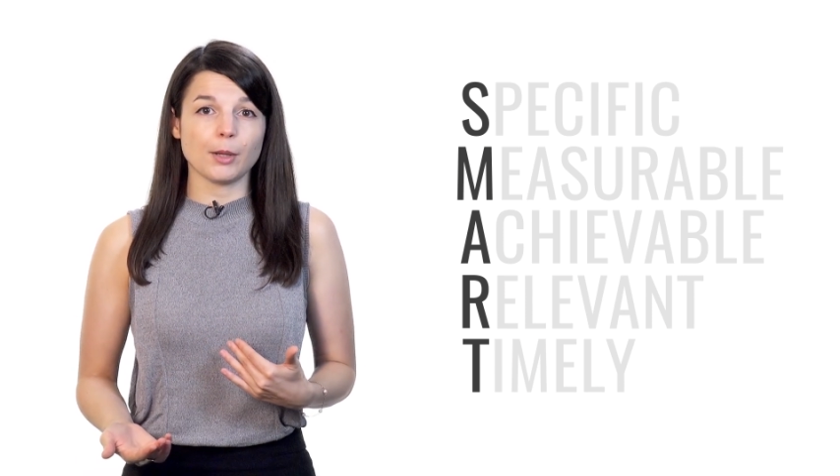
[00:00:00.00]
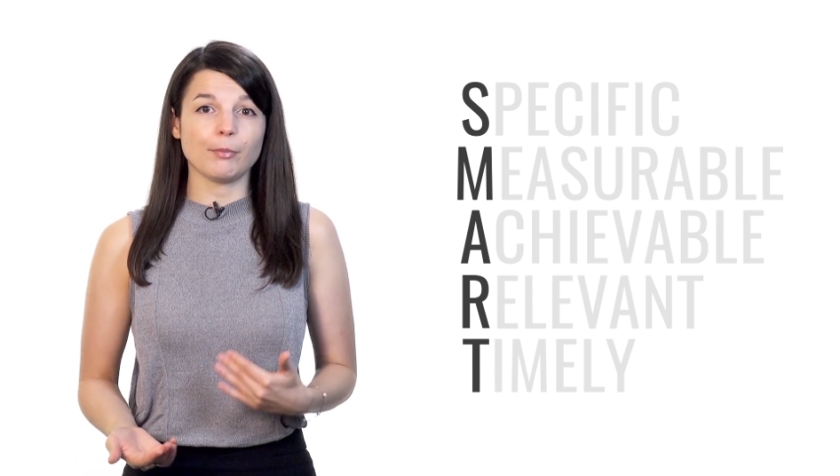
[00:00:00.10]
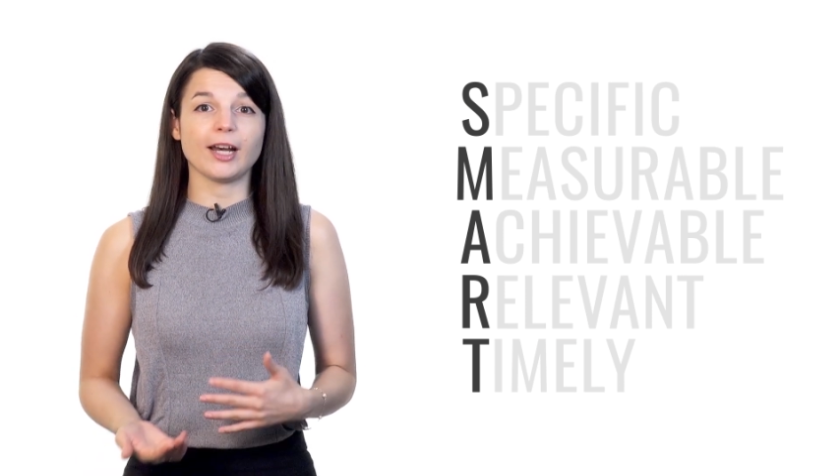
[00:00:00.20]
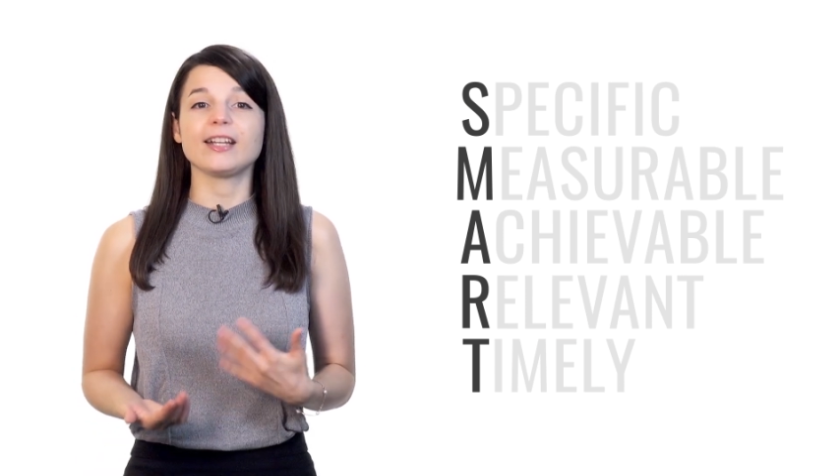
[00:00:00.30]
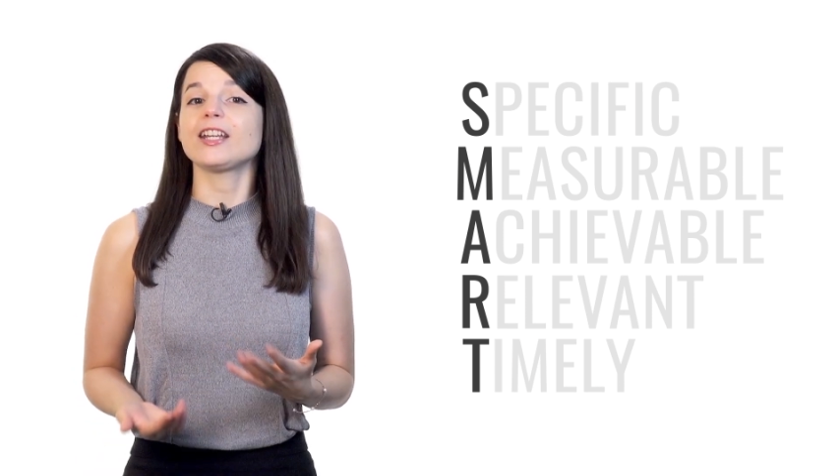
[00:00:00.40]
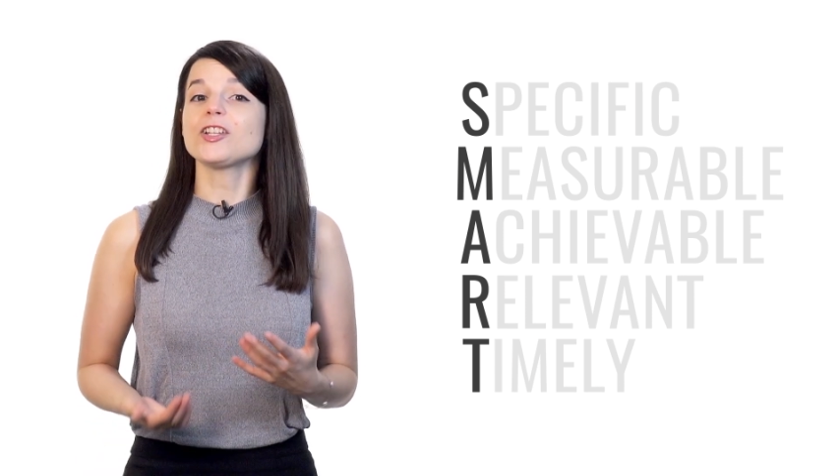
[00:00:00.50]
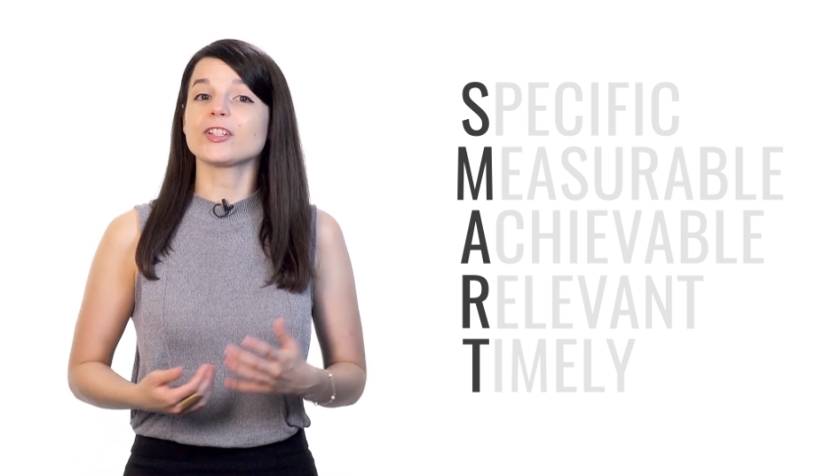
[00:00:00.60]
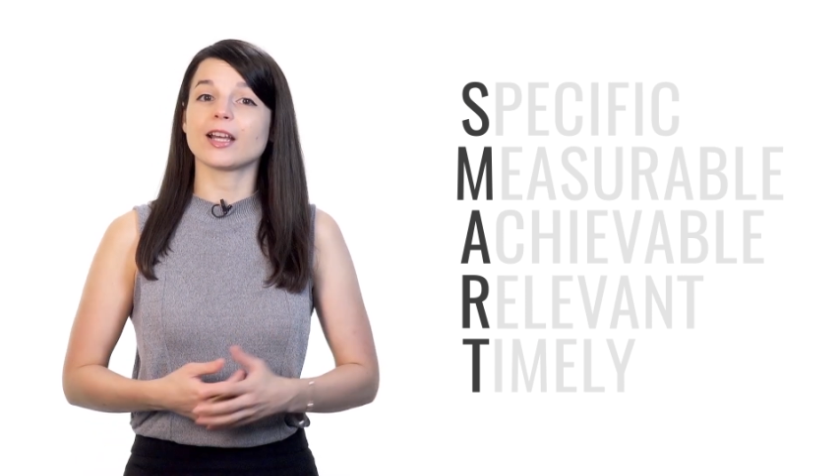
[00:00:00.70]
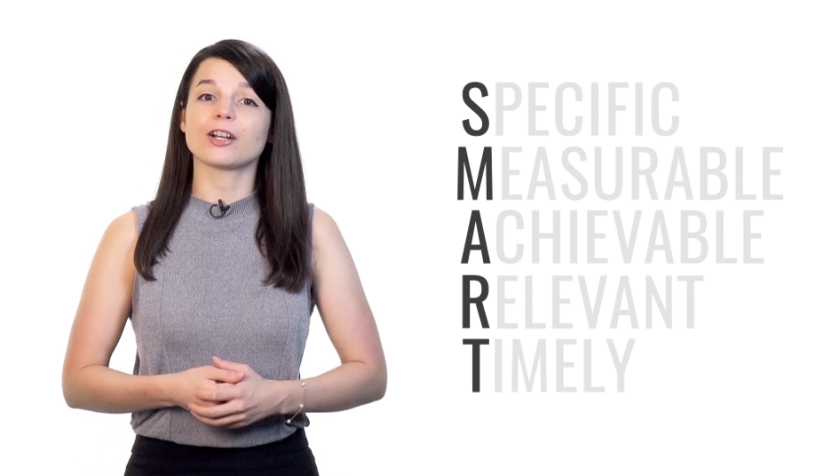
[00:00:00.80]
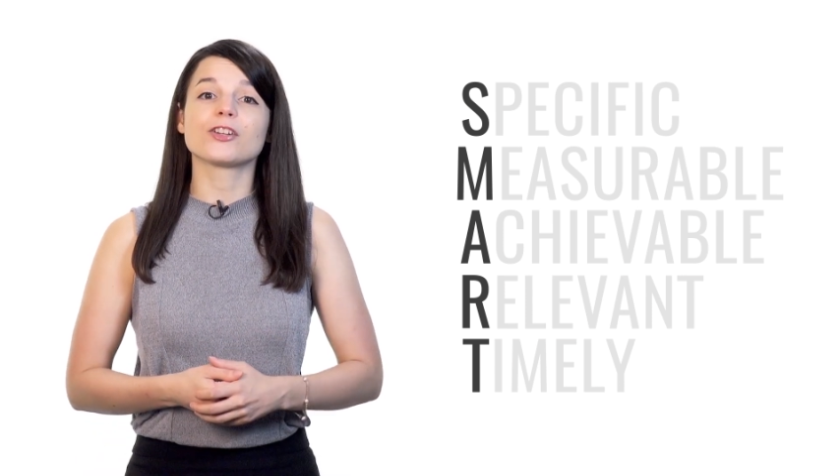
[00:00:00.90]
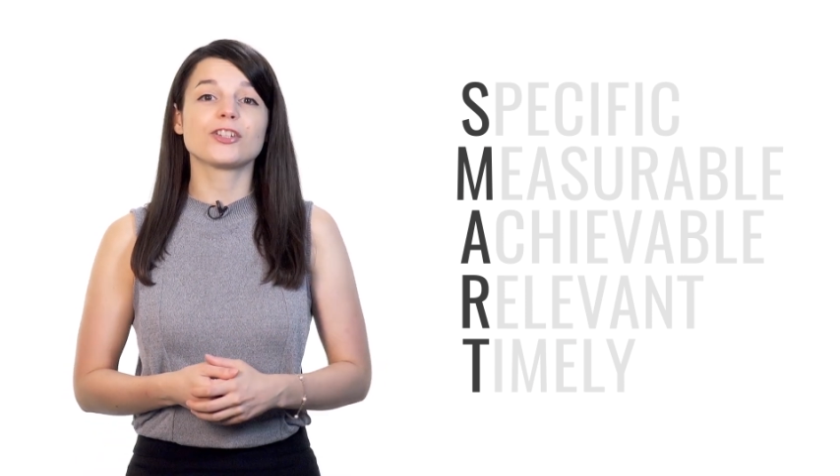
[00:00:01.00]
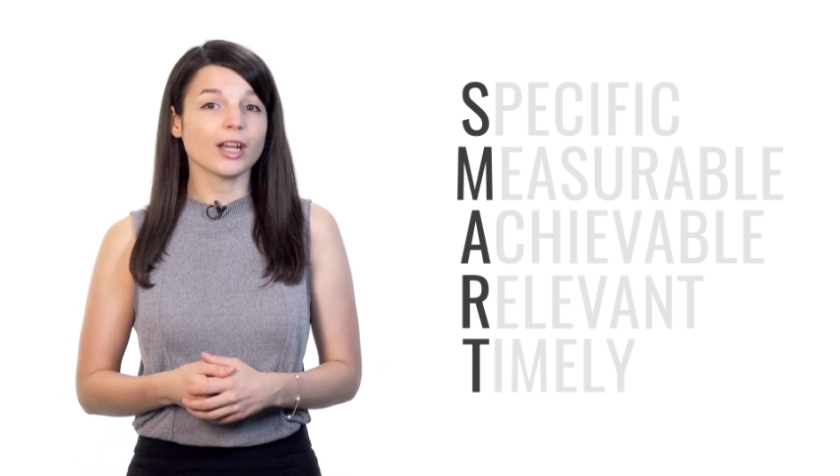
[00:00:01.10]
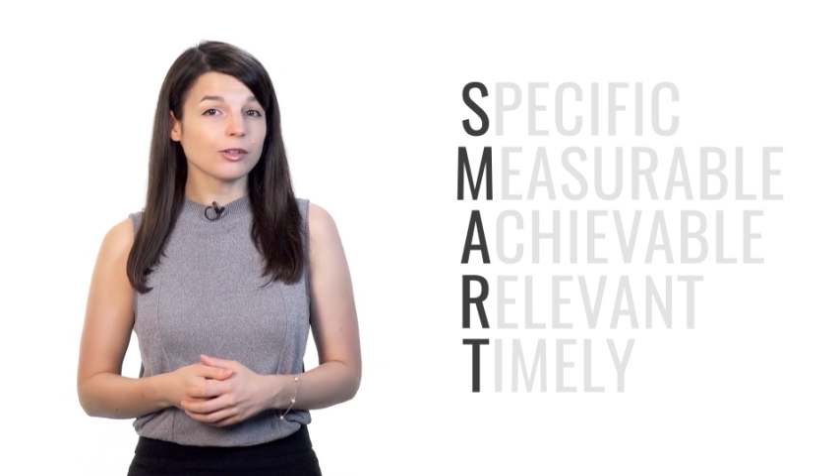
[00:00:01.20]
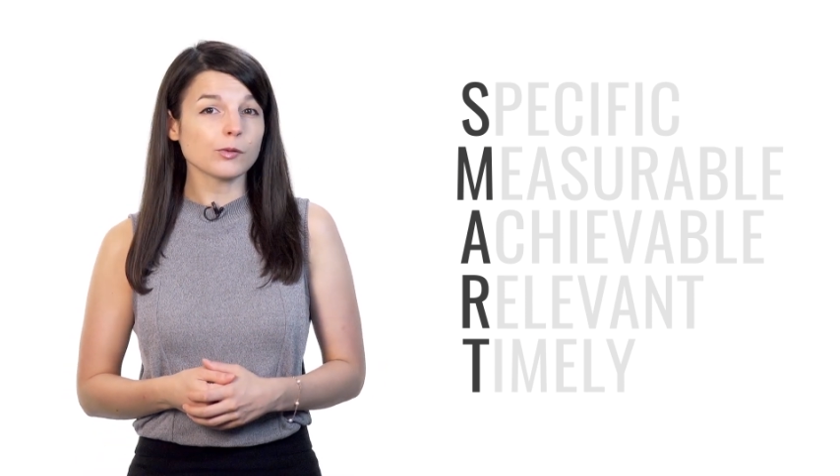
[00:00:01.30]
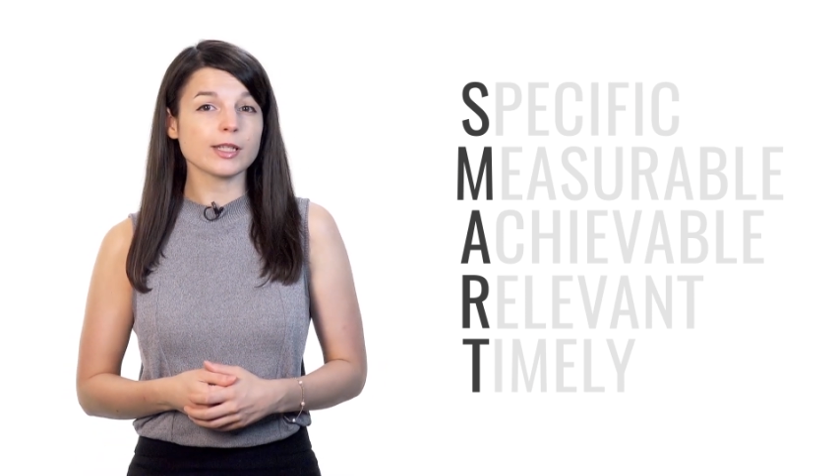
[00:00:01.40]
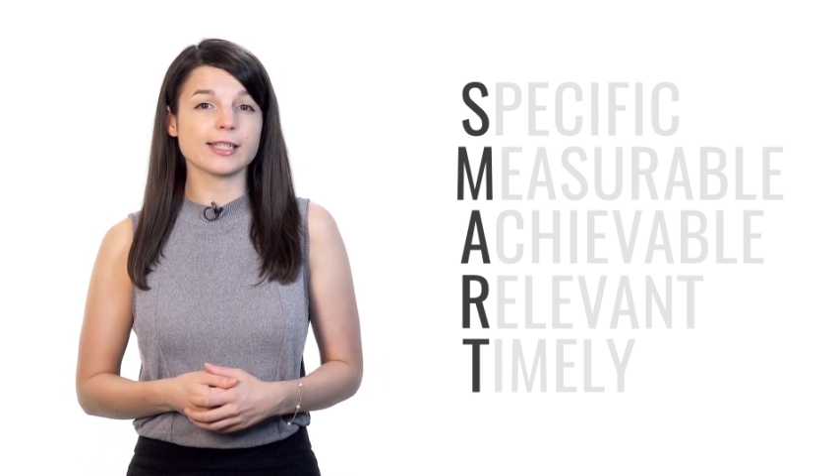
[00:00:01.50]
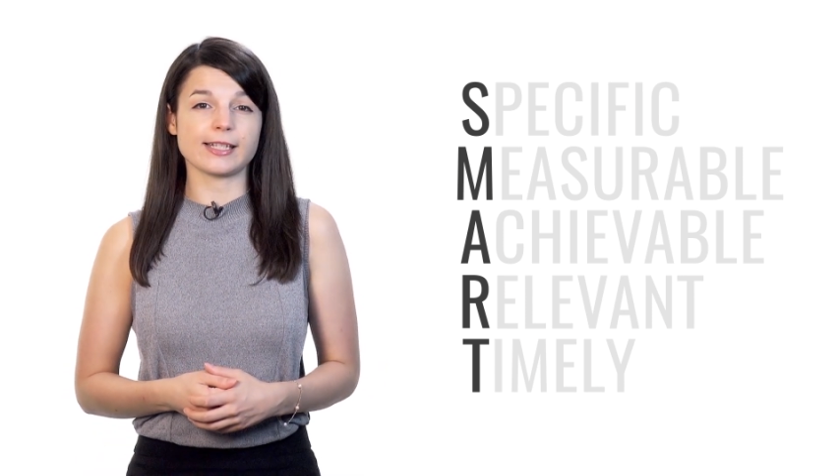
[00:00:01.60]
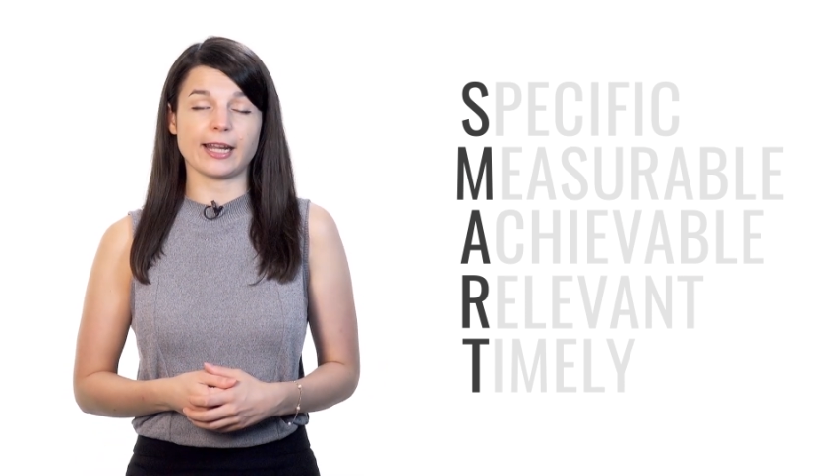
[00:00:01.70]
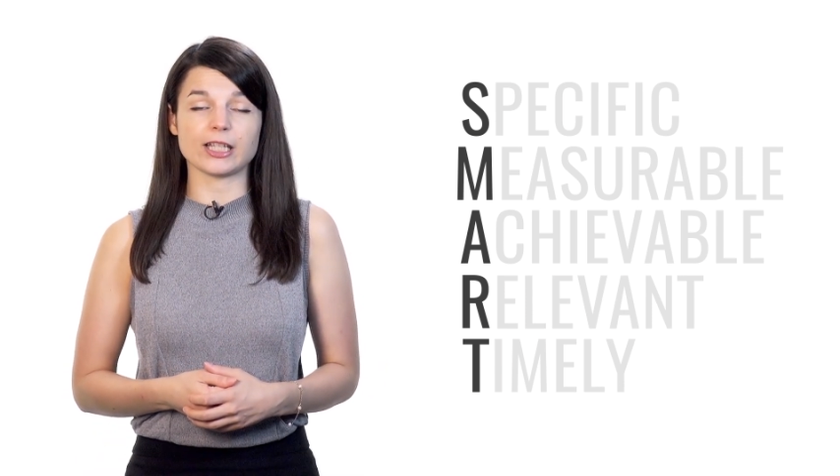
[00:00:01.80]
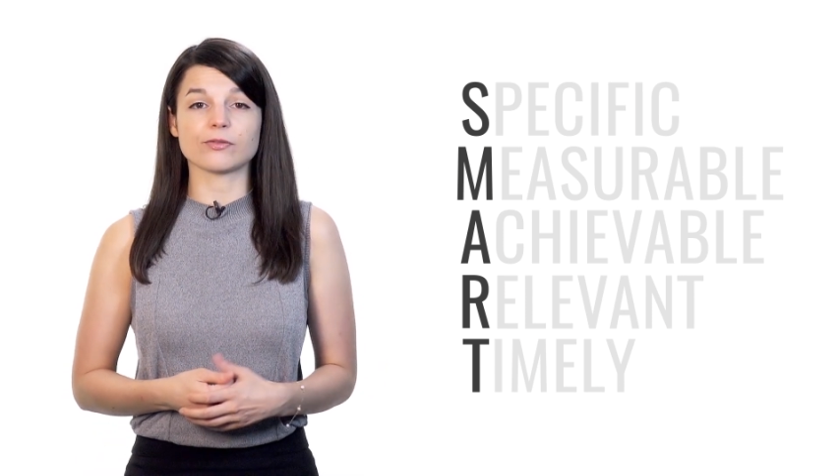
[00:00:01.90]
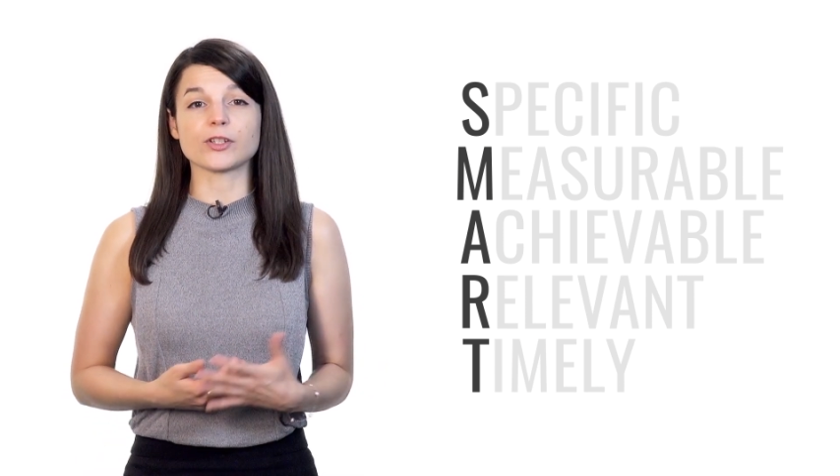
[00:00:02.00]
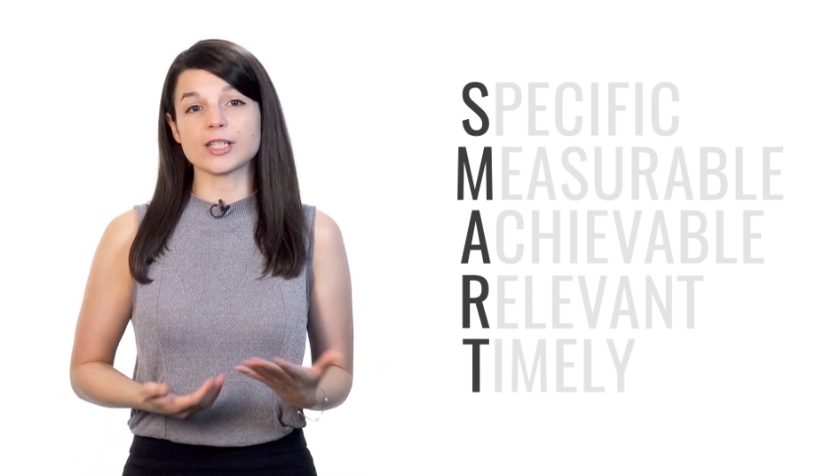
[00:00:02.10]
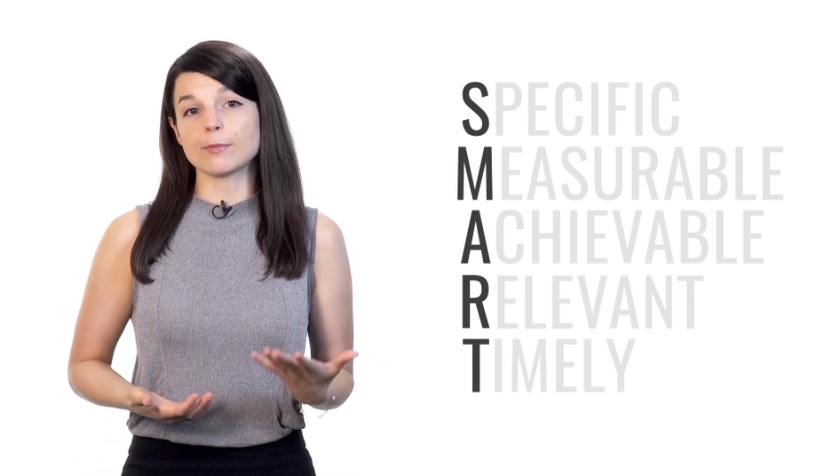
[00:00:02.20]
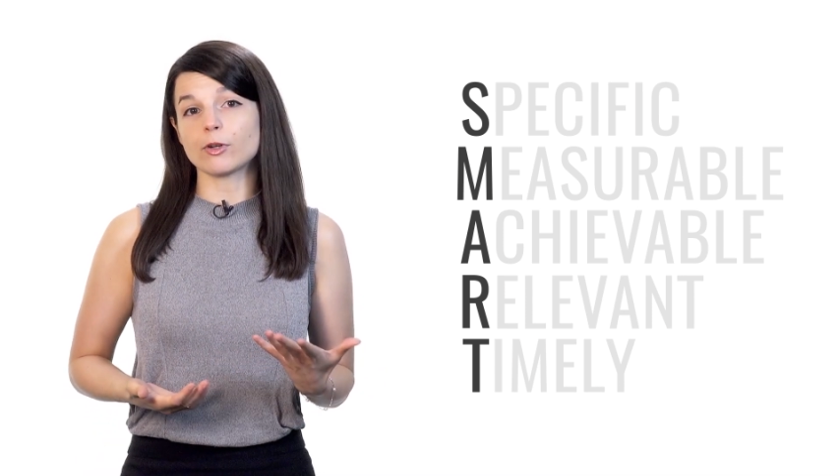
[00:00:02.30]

but each letter generally stands for some